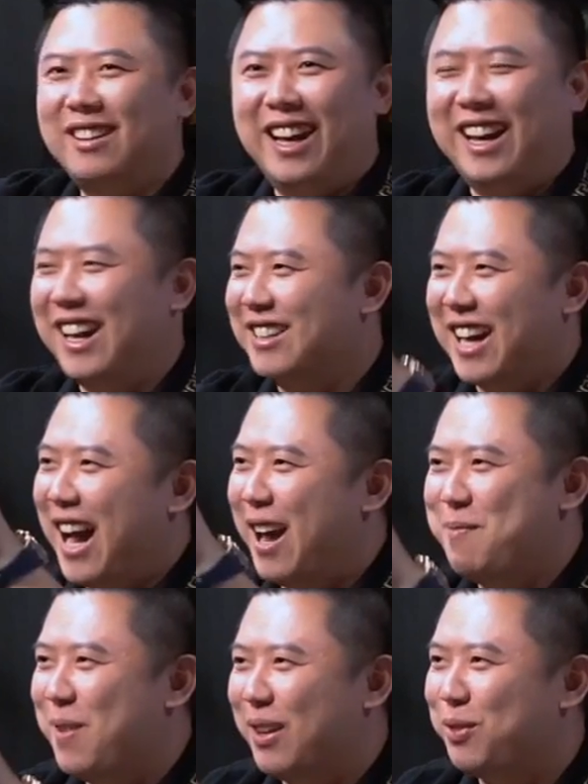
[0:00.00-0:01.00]
and there's
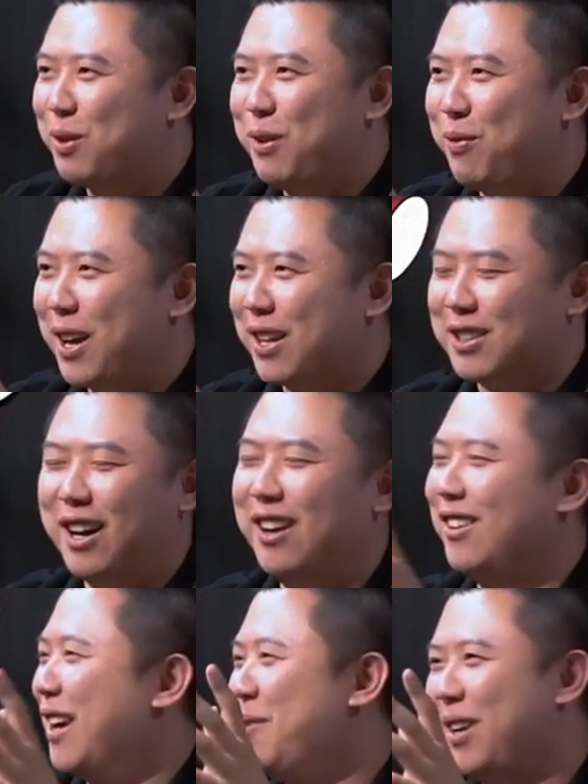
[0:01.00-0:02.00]
Iron Man three figures.
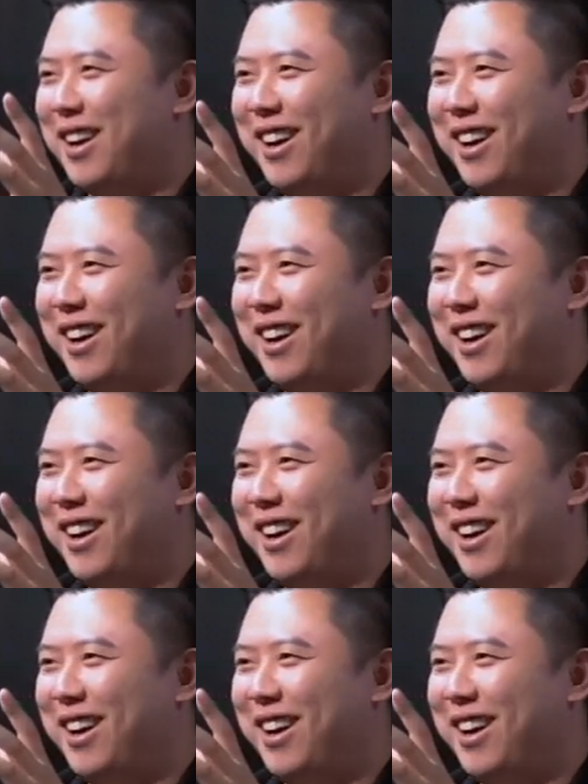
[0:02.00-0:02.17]
Oh, here we